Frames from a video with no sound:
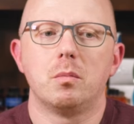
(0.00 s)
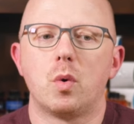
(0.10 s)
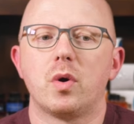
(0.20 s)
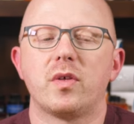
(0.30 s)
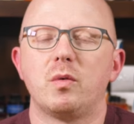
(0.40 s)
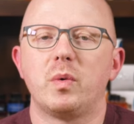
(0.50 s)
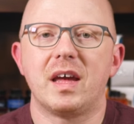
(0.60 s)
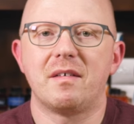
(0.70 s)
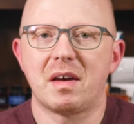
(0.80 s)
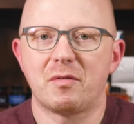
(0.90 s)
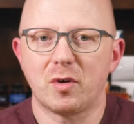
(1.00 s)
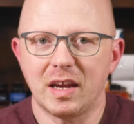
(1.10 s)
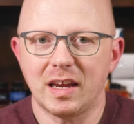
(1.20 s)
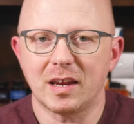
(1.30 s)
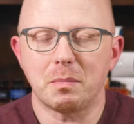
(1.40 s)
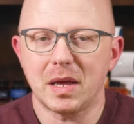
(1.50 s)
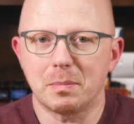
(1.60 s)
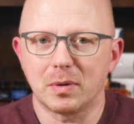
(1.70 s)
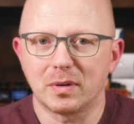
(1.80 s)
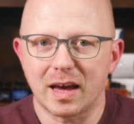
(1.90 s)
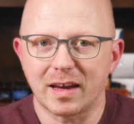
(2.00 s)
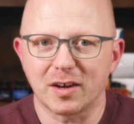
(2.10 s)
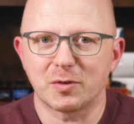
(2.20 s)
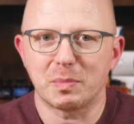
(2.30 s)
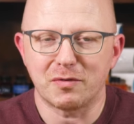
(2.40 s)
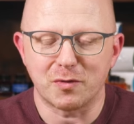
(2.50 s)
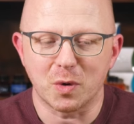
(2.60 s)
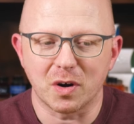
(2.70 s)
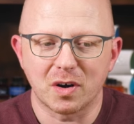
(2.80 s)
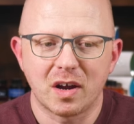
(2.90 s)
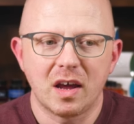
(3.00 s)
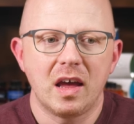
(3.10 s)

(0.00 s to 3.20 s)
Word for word: more than we have ever needed people like us before.